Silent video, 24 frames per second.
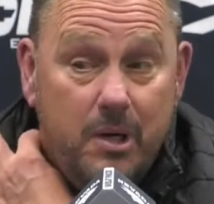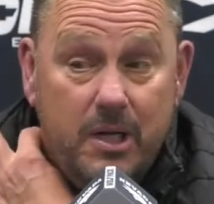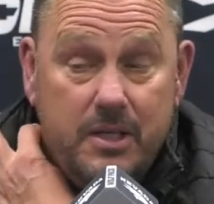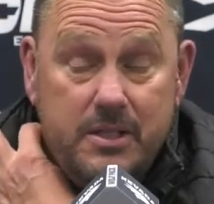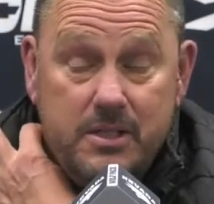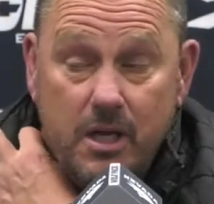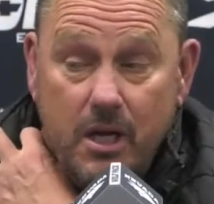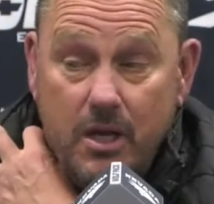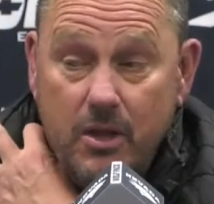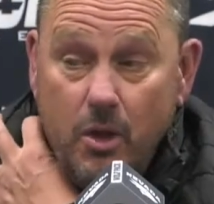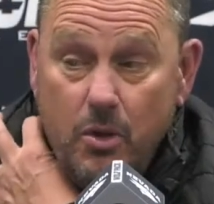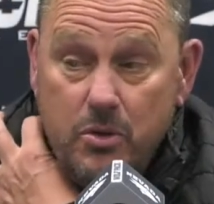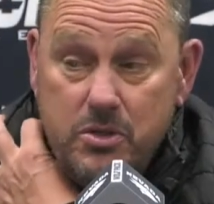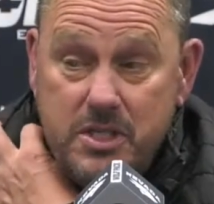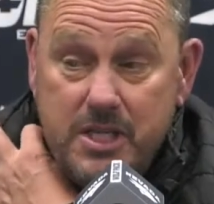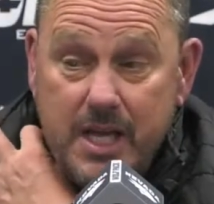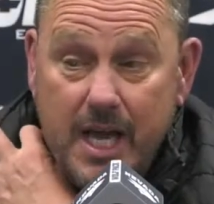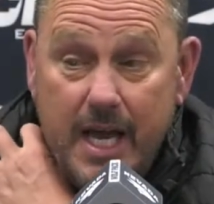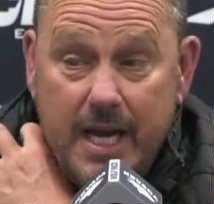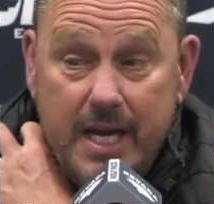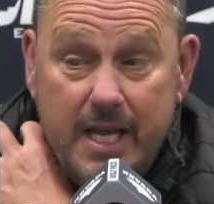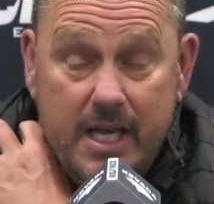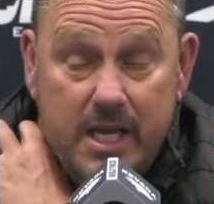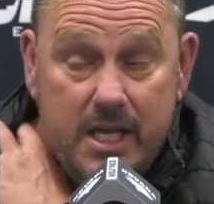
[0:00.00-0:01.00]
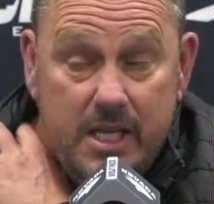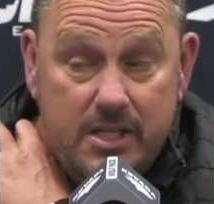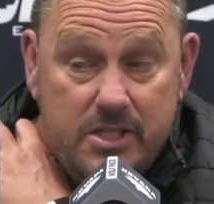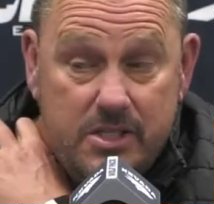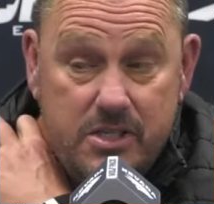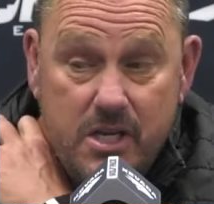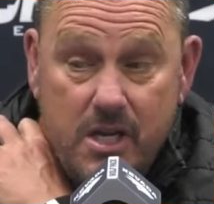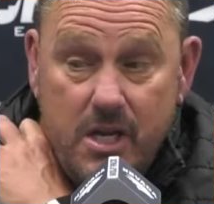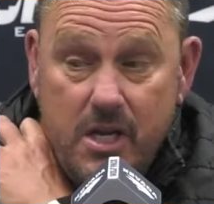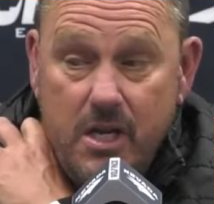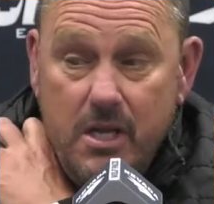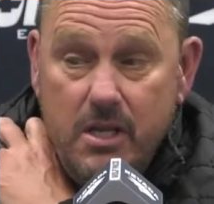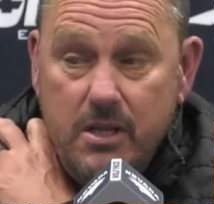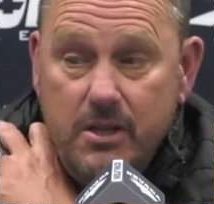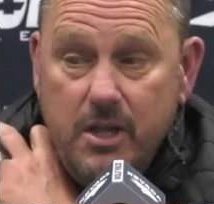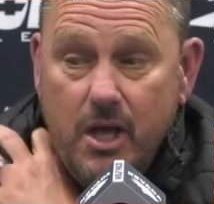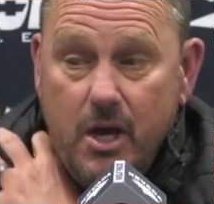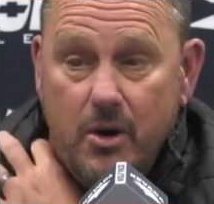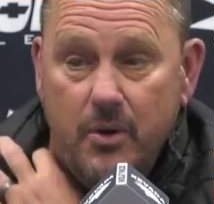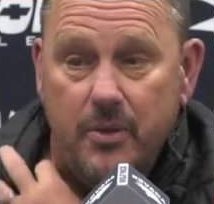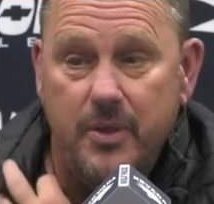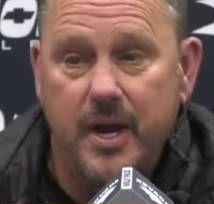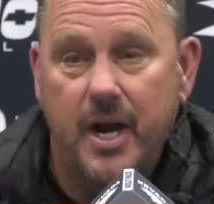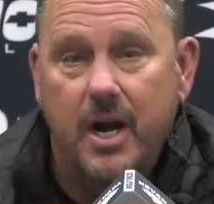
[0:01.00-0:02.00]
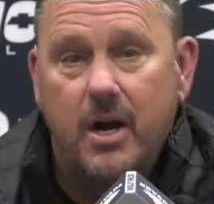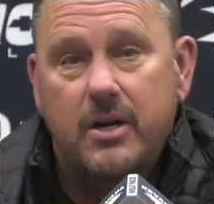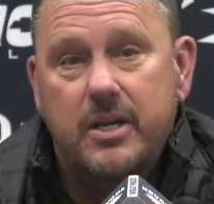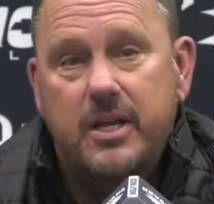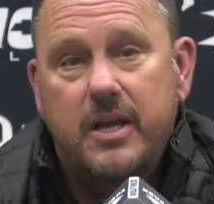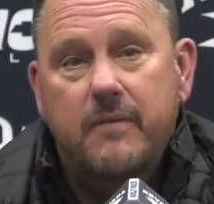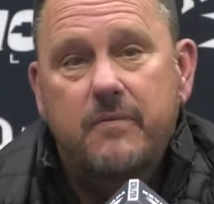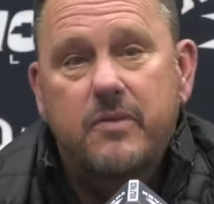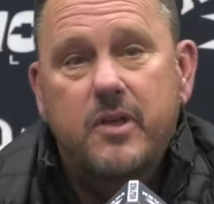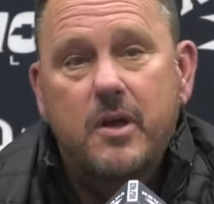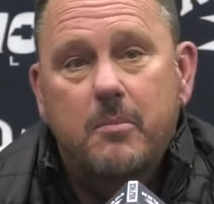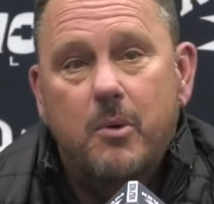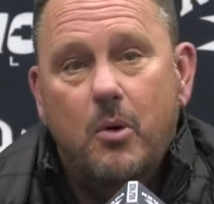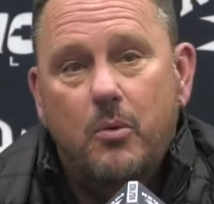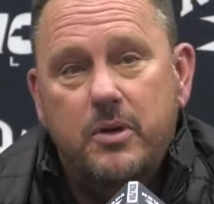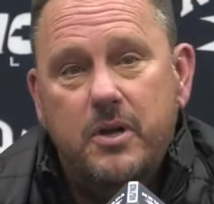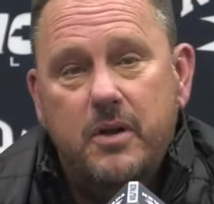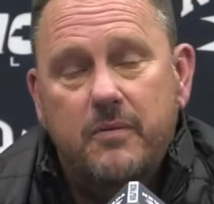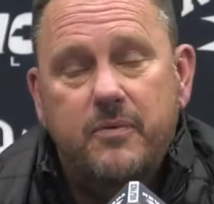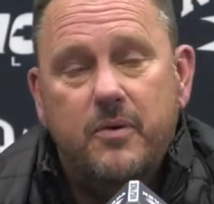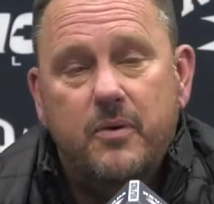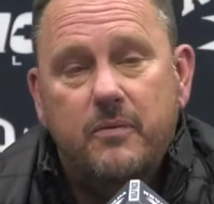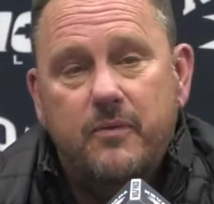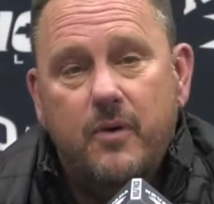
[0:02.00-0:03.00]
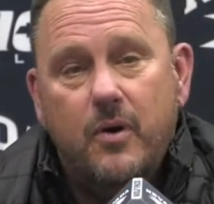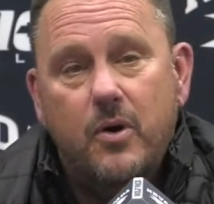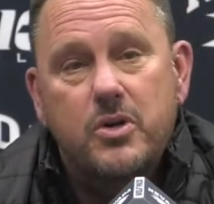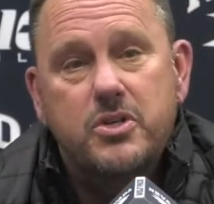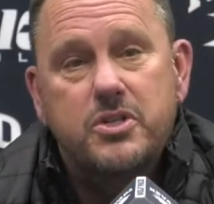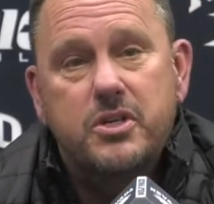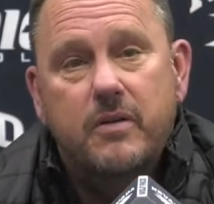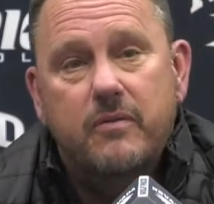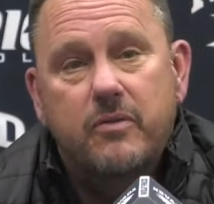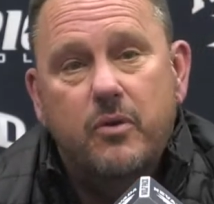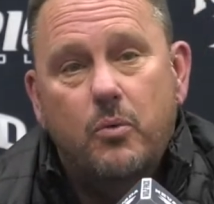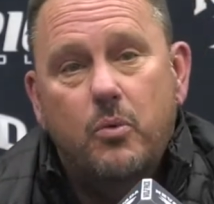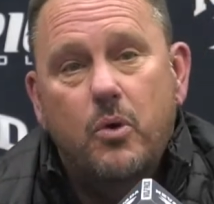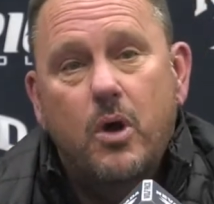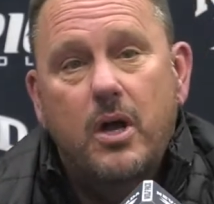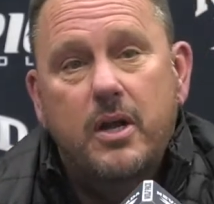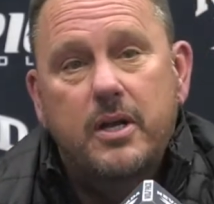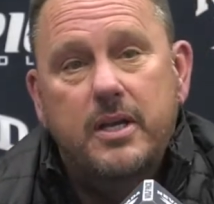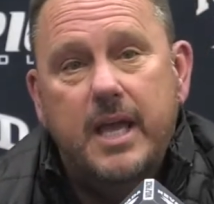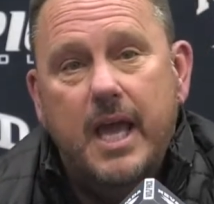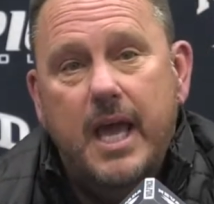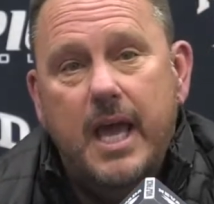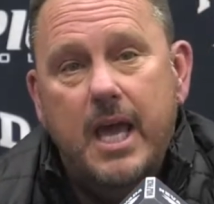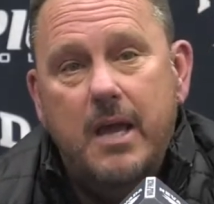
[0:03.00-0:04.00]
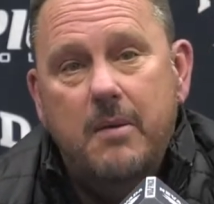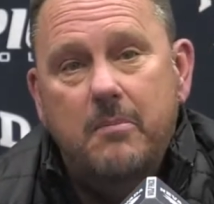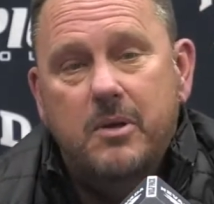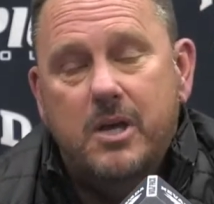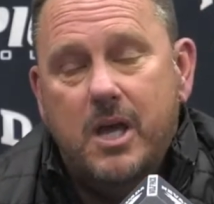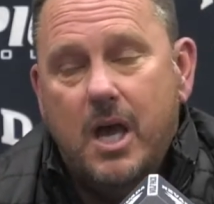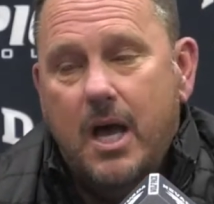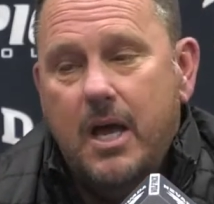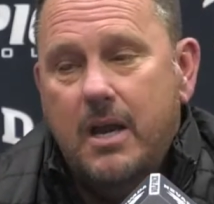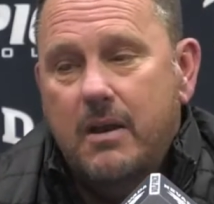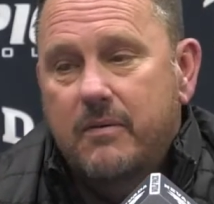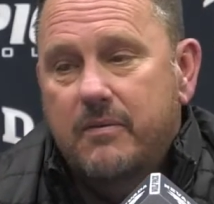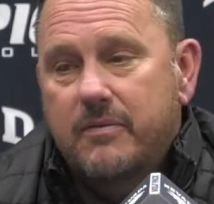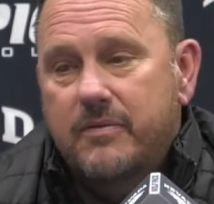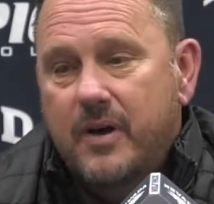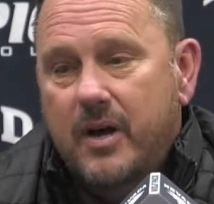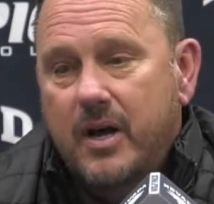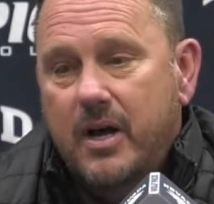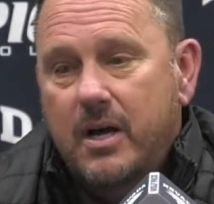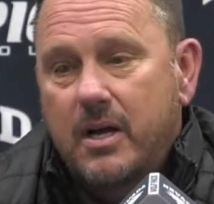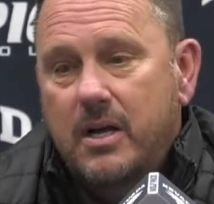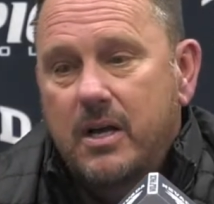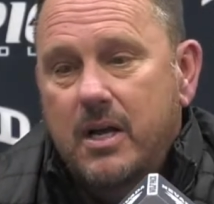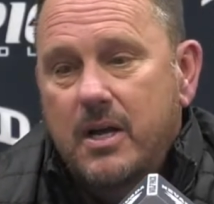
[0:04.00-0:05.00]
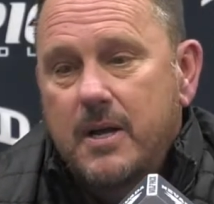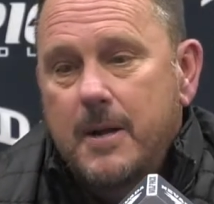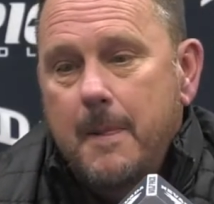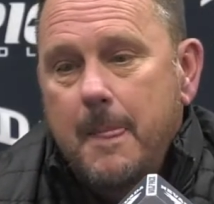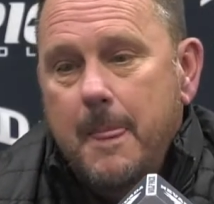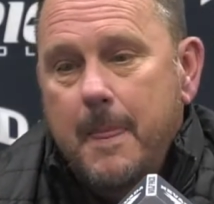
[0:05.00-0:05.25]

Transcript: But those tight ends that are there give them a different version of the run game, kind of